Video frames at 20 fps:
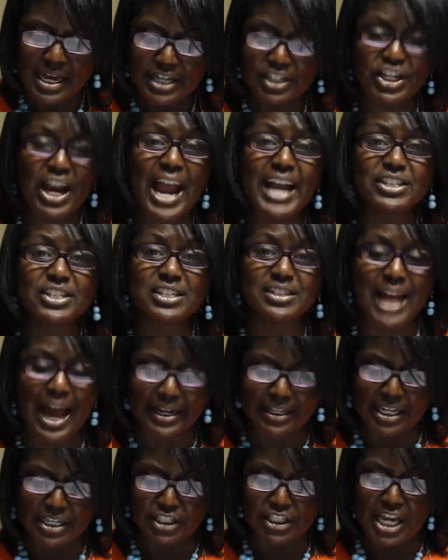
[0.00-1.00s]
Change is
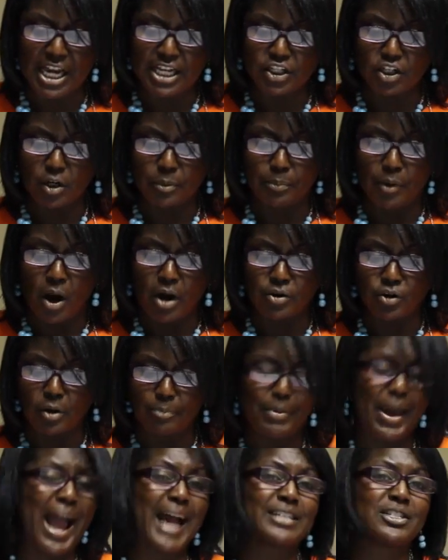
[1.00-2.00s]
not contingent upon
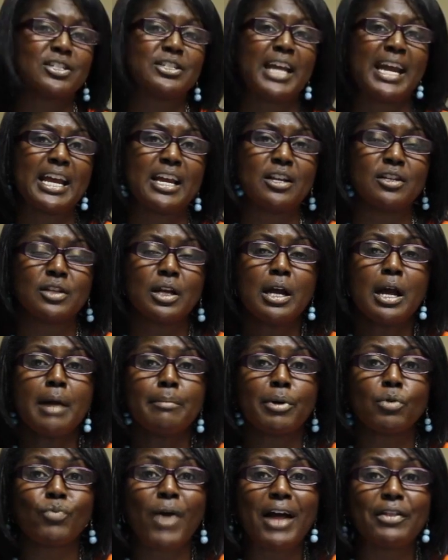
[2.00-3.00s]
your past deeds,
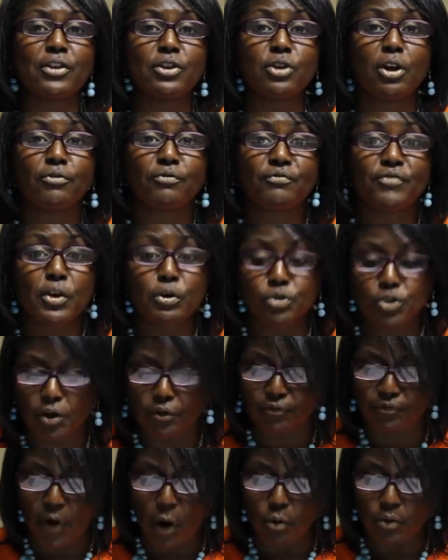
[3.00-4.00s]
but rather your
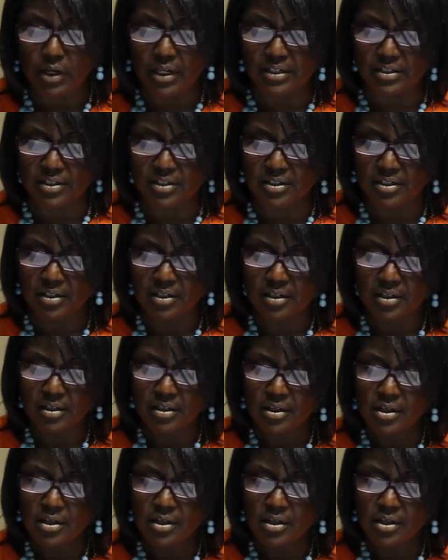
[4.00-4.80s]
future focus.